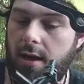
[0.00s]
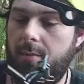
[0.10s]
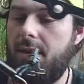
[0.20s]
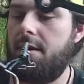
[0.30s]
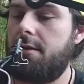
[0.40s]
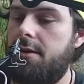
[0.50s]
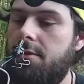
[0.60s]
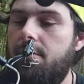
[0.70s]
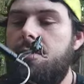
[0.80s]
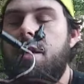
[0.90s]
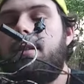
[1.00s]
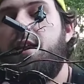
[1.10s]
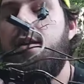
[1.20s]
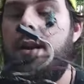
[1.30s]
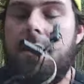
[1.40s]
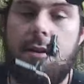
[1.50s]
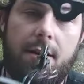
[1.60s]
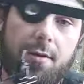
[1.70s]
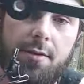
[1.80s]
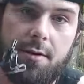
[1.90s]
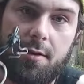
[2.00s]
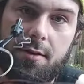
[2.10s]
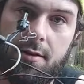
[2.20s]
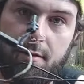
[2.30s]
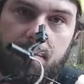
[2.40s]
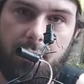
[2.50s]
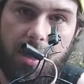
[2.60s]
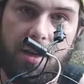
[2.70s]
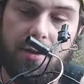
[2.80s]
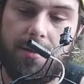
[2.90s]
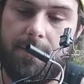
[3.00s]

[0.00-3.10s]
I'm here to test out another brand.